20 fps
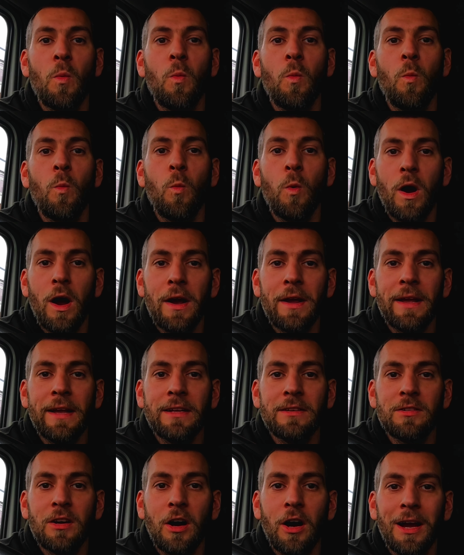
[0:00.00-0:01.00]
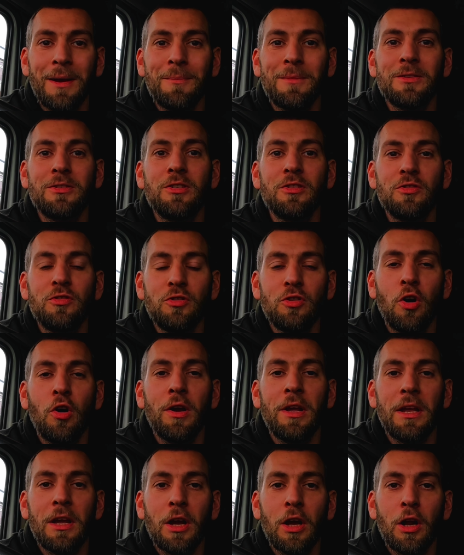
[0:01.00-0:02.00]
Working time does not
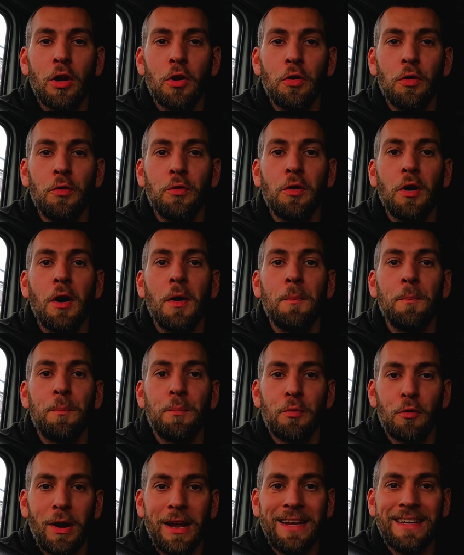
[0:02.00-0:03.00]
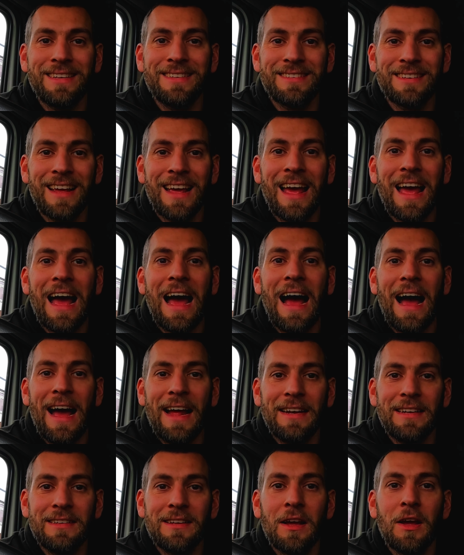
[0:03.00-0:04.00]
include breaks
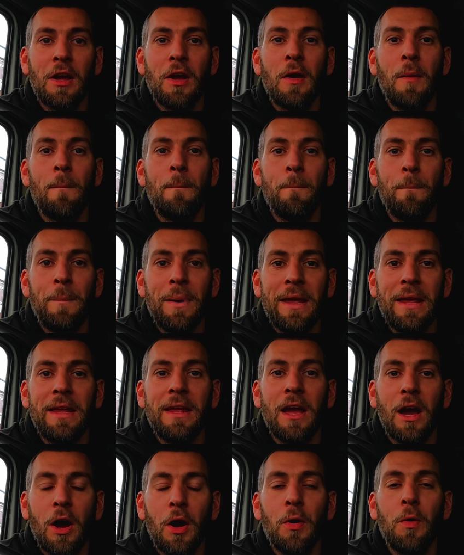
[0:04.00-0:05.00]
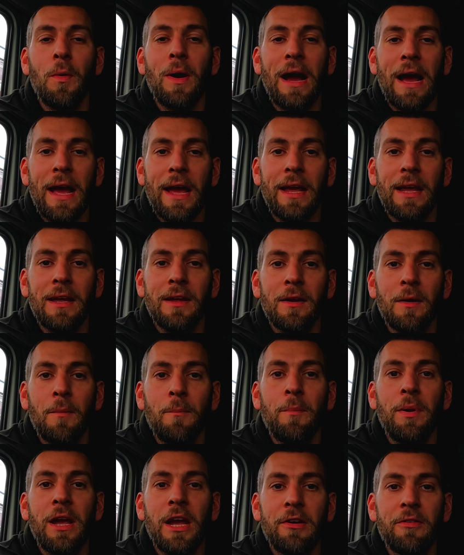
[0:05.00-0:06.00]
and POA,
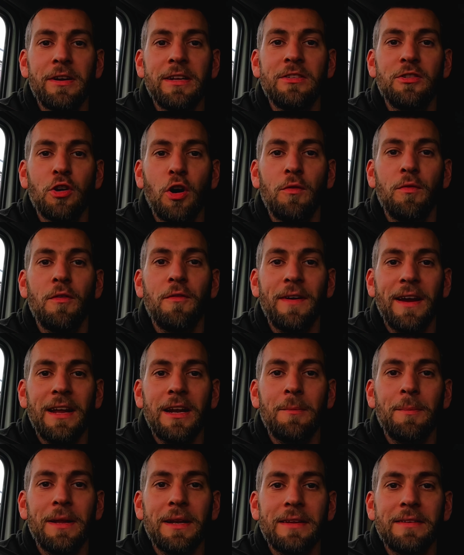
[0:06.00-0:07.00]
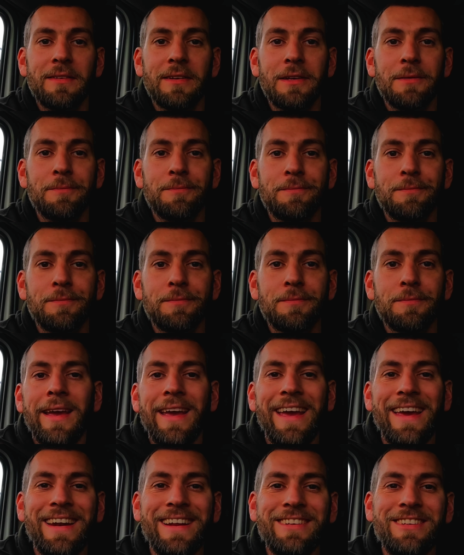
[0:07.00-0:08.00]
periods of availability.
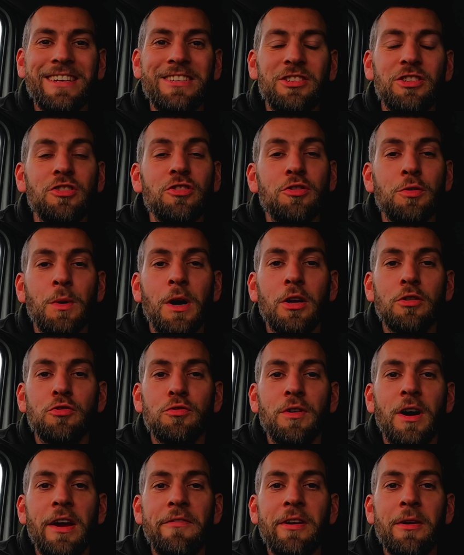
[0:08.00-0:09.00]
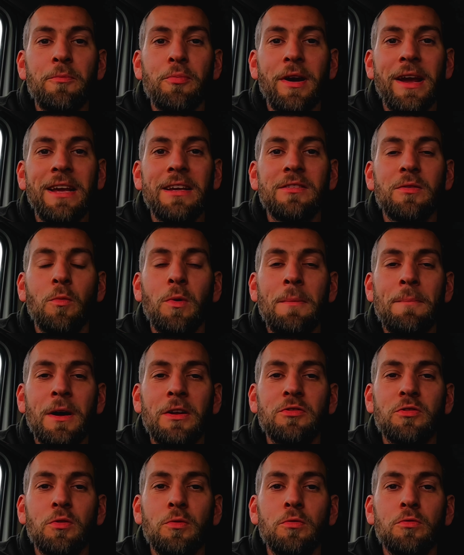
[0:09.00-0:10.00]
In addition to our driving breaks, we
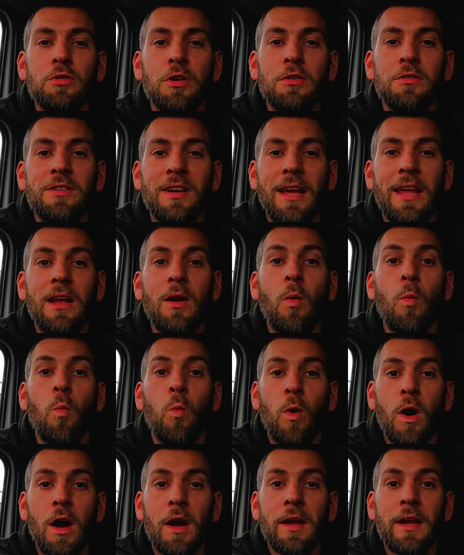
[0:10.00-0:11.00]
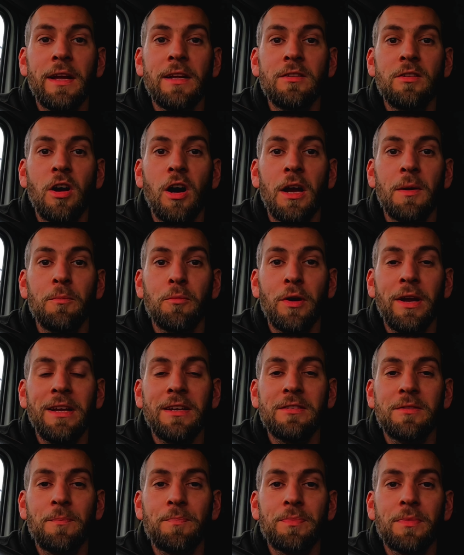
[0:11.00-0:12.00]
must also take working time
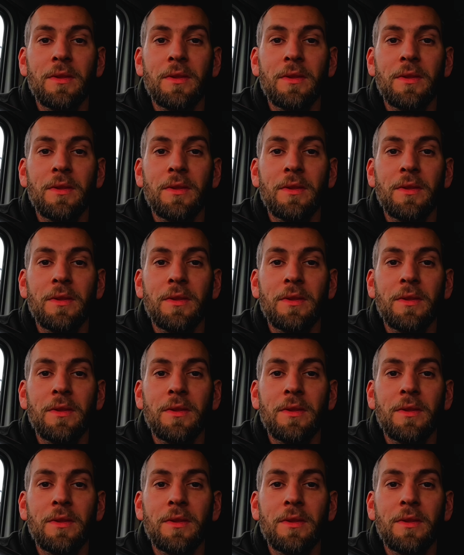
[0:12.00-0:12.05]
breaks.